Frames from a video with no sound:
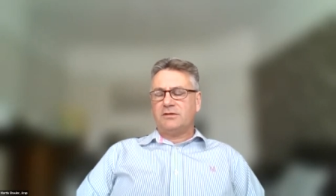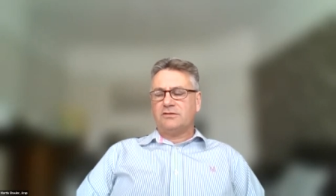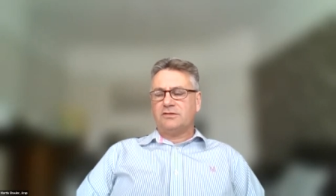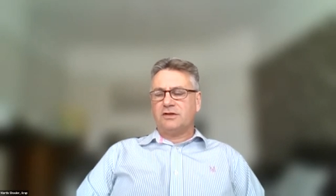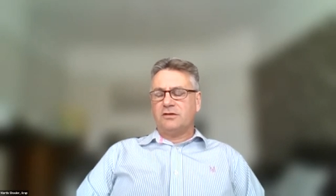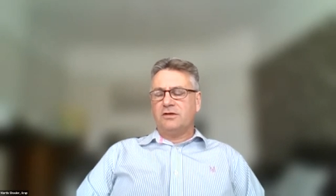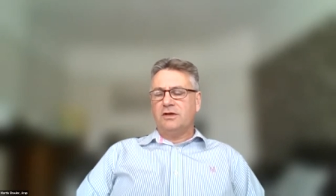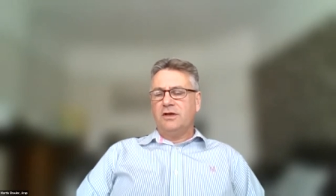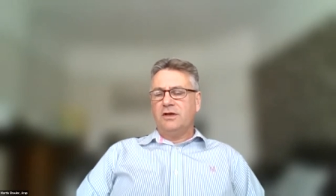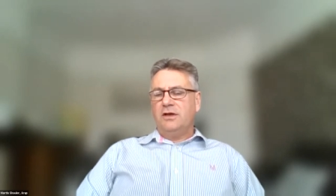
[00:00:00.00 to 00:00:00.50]

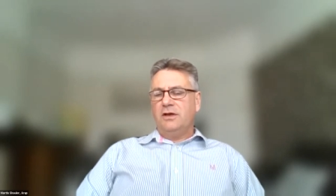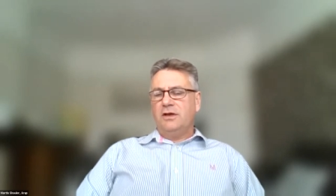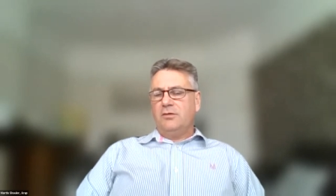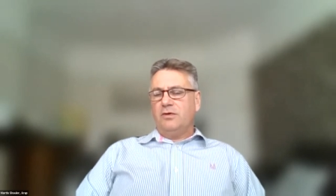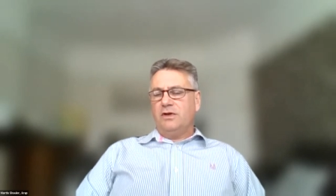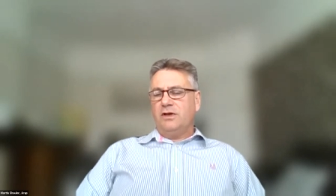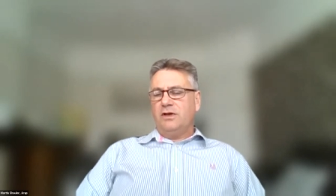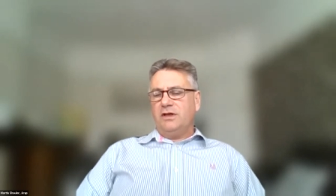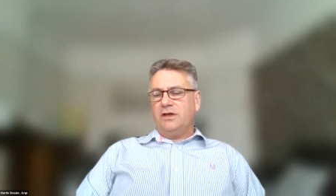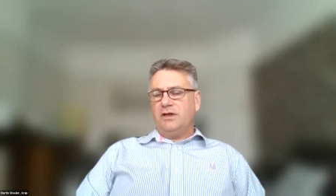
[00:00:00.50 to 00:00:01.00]
So
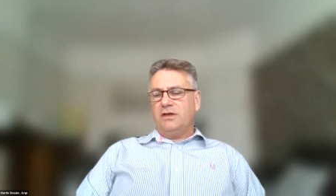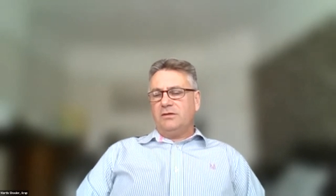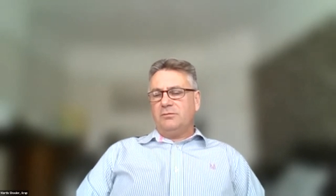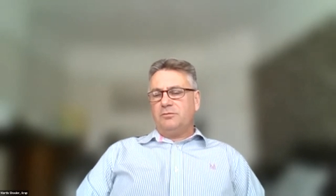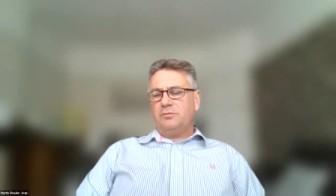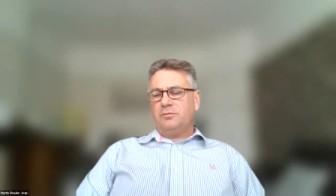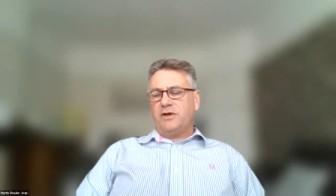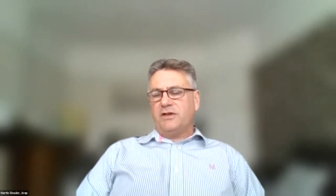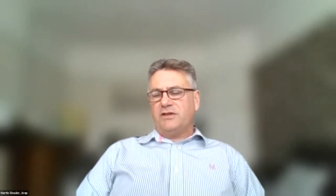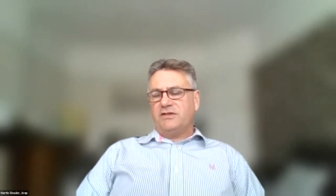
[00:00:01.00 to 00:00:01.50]
it, it,
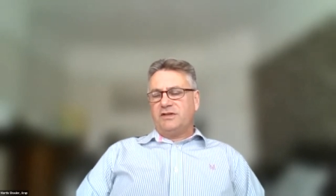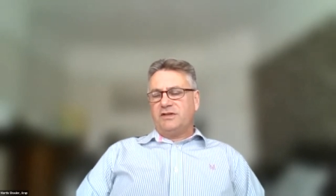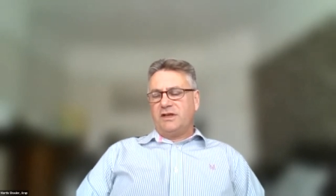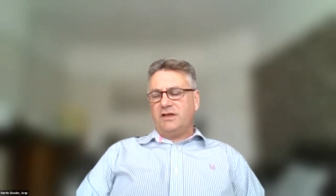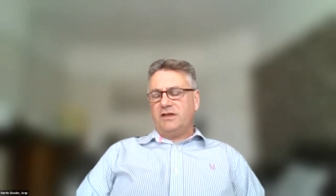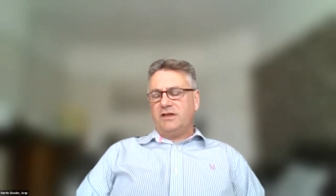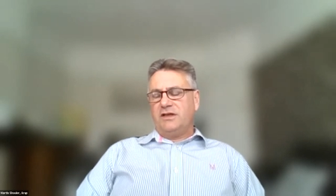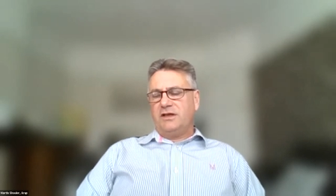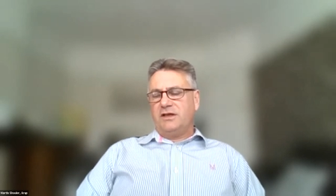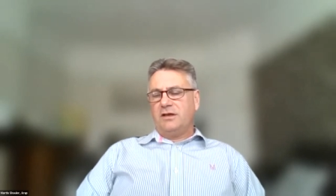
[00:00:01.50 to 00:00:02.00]
by
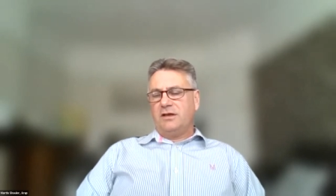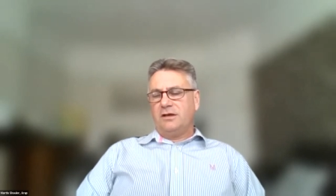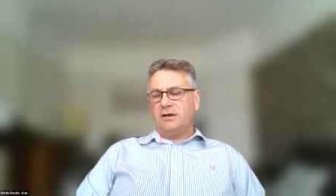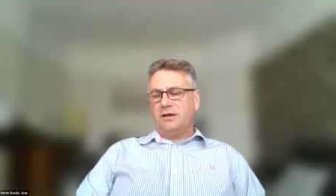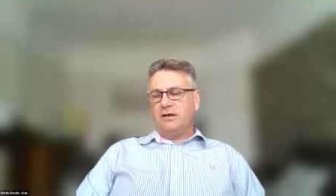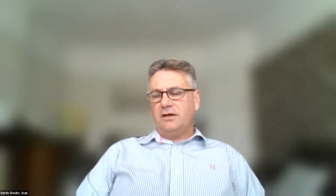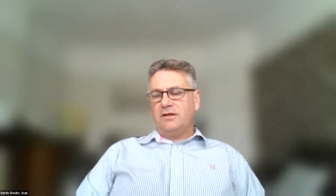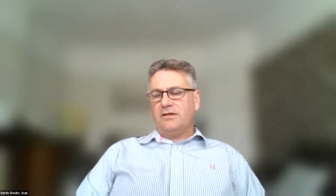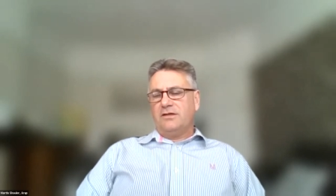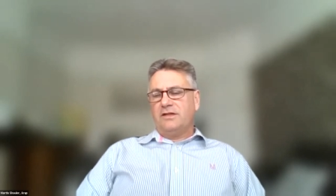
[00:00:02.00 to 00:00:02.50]
taking
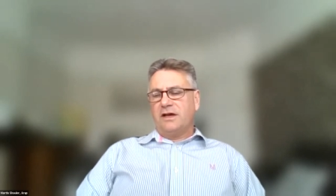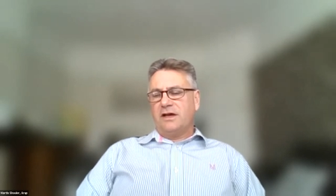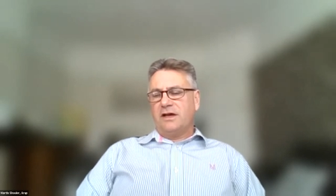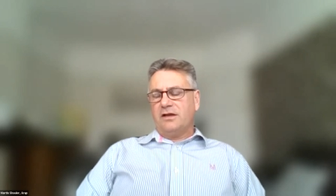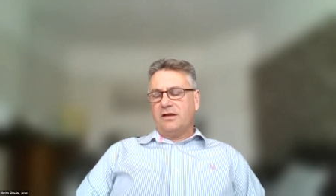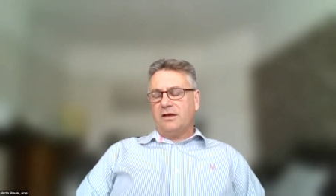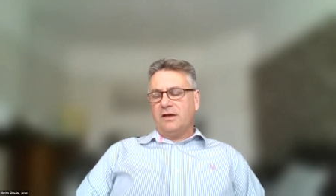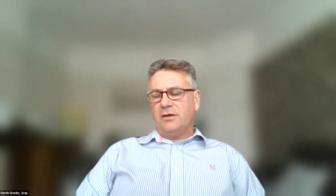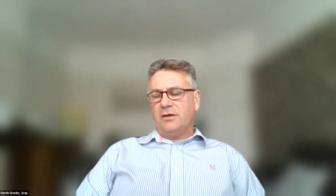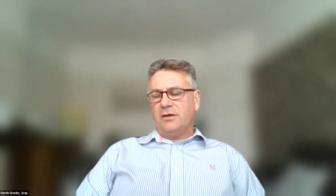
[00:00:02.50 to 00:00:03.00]

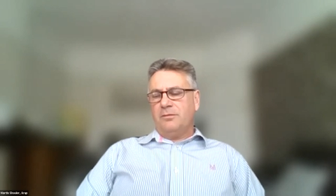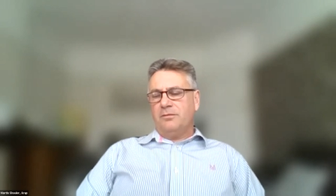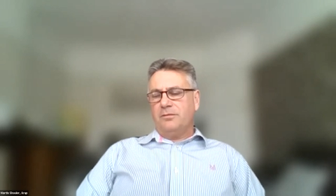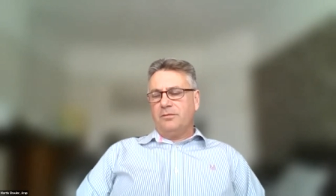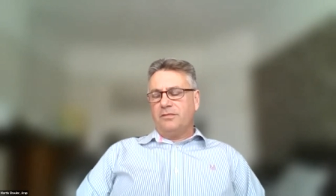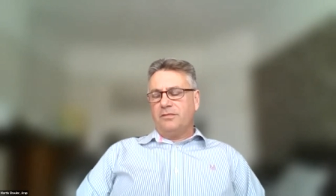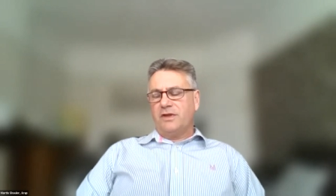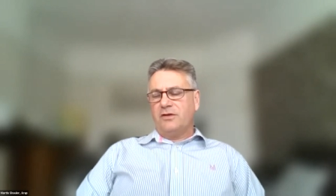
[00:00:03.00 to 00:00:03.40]
that, um,